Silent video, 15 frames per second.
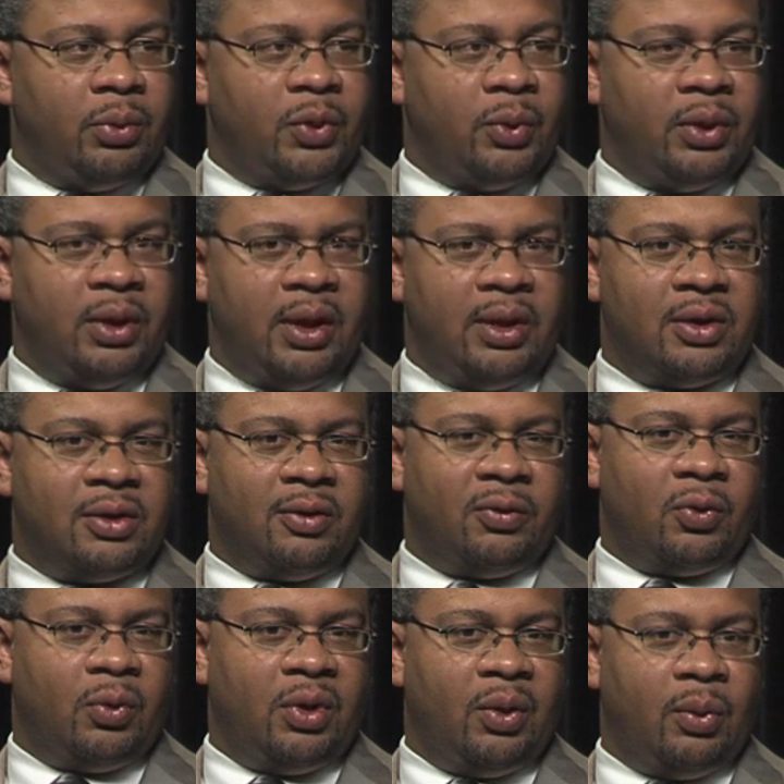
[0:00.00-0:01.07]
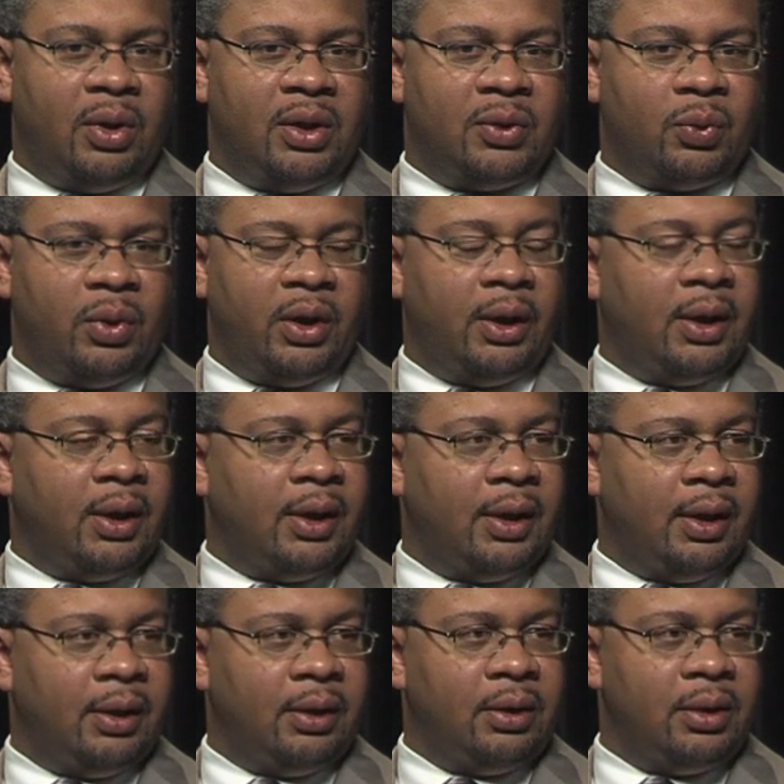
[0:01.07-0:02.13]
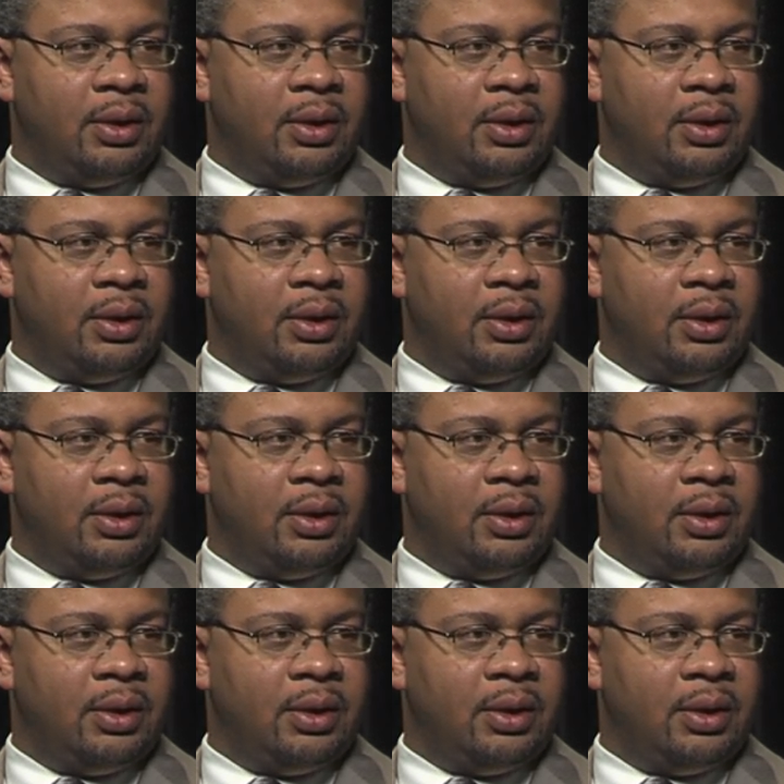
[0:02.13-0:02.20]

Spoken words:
Between the ages of 21 and 29,